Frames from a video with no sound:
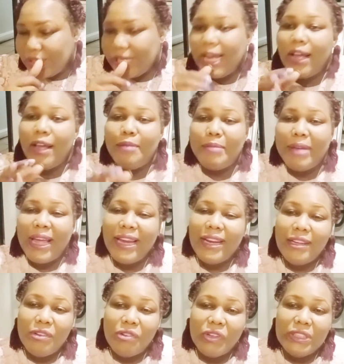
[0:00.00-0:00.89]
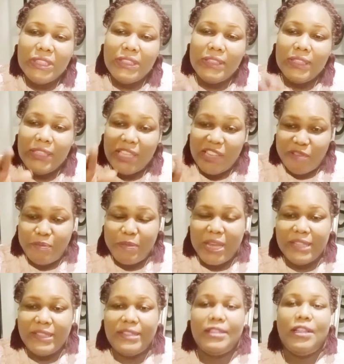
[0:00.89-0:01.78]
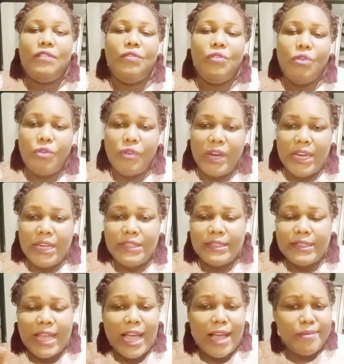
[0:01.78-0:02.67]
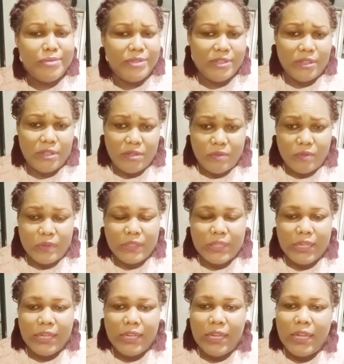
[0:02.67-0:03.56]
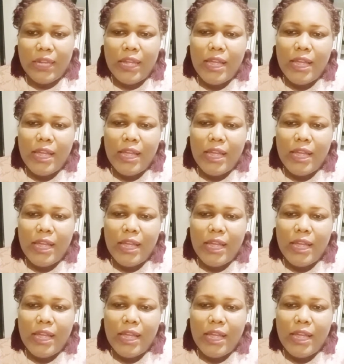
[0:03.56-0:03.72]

Now, am I going to give myself grace? Absolutely.